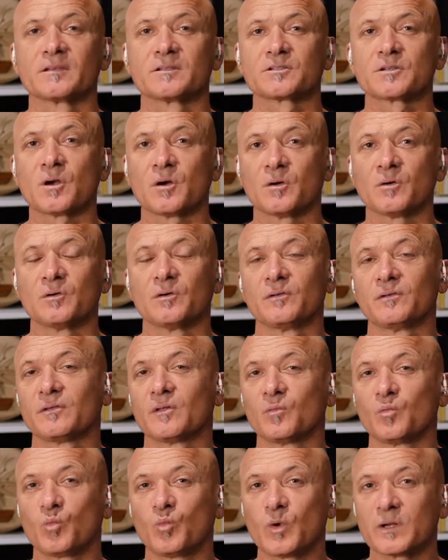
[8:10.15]
So,
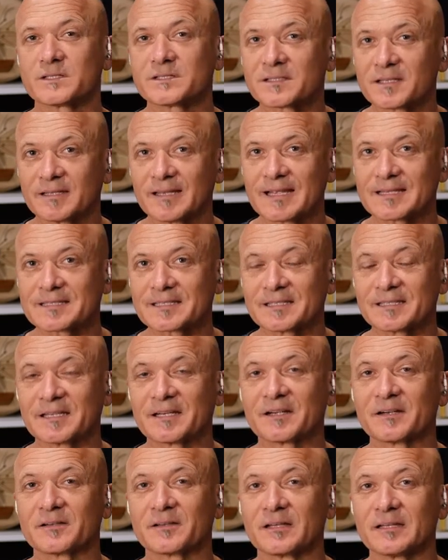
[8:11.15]
the, what's the lesson
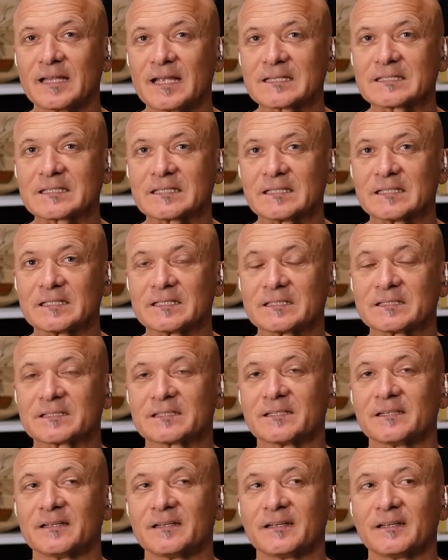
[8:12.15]
there? The lesson
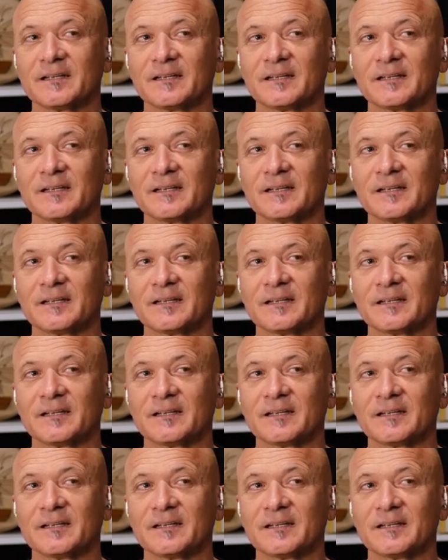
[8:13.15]
is